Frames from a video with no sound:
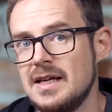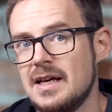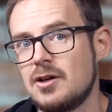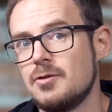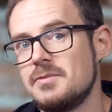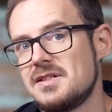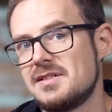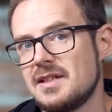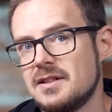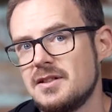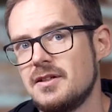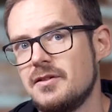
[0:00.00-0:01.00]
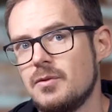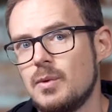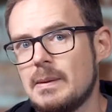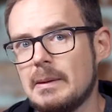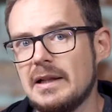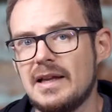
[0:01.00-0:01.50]
It comes as standard on the
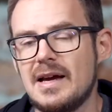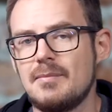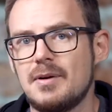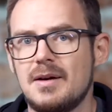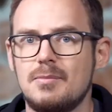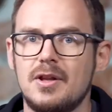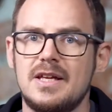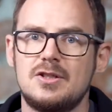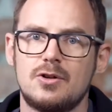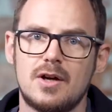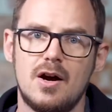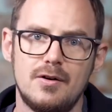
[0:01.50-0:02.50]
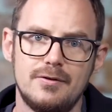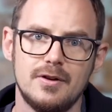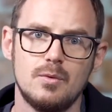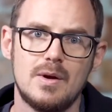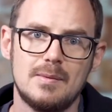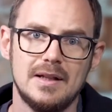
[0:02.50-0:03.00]
Weebill Lab, but they took it off on
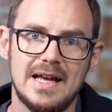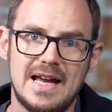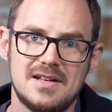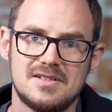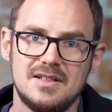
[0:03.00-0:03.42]
the Weebill S,